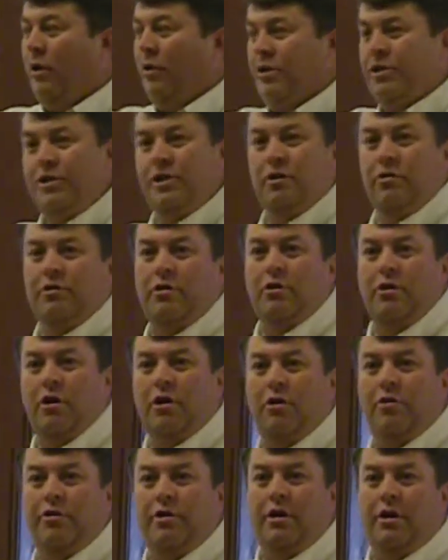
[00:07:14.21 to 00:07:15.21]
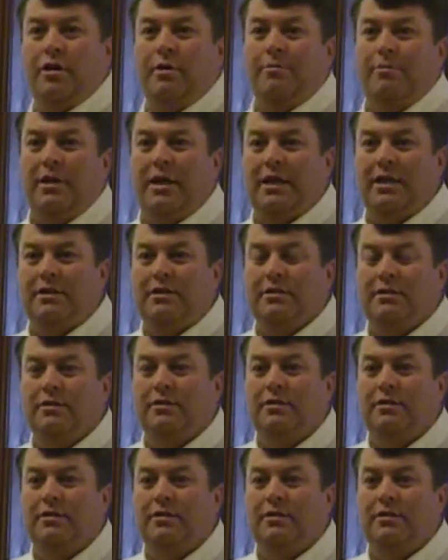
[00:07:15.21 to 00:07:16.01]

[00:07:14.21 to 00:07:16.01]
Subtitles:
while the children are loaded on the bus.